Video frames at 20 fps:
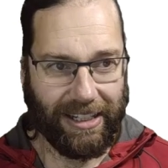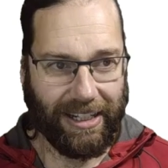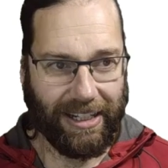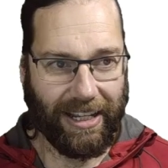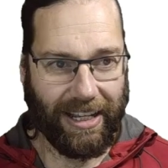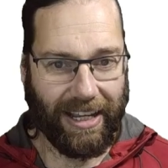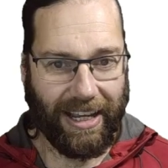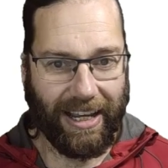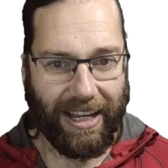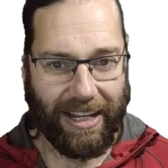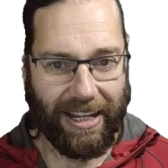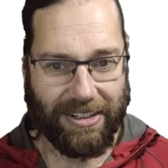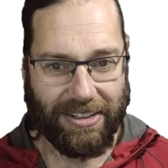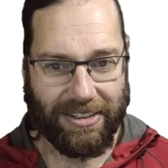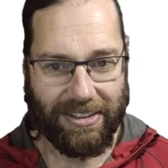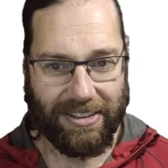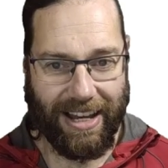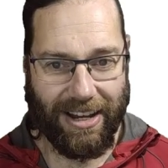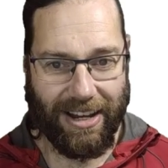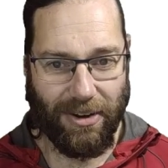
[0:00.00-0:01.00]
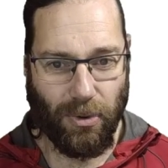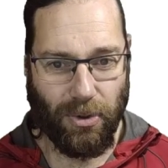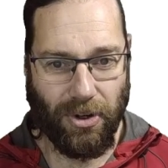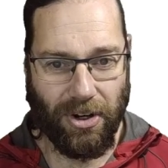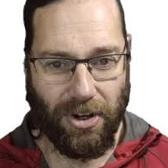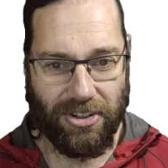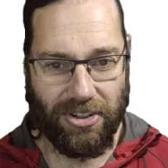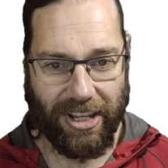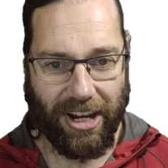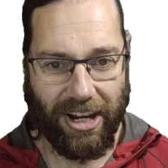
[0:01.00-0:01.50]
and all
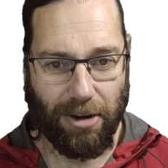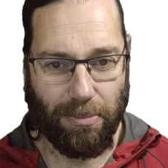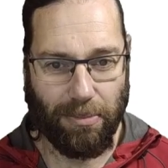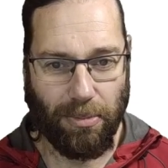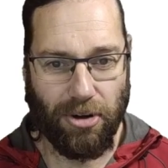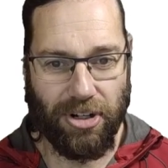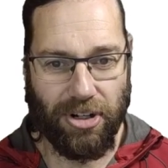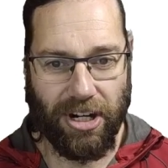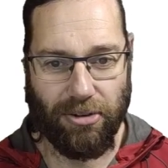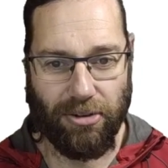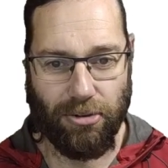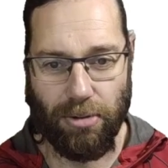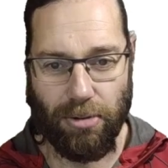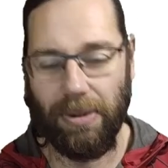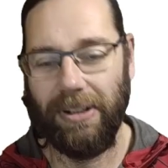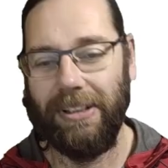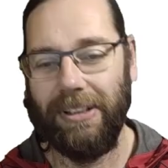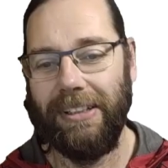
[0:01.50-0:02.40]
units in the current project group.